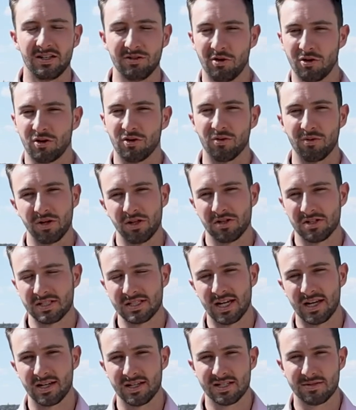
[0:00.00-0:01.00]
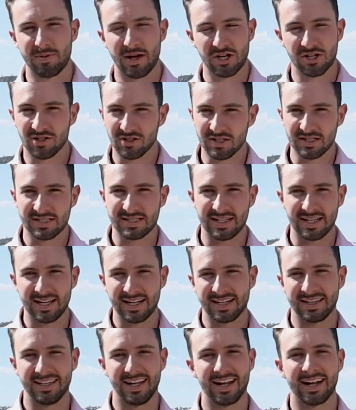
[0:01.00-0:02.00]
a local real estate specialist
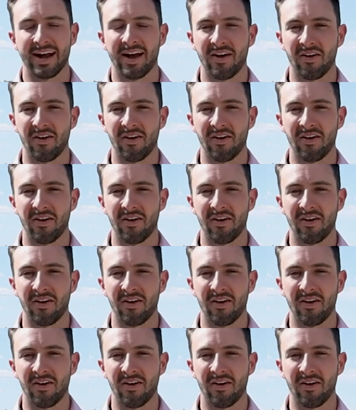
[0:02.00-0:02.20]
in Lake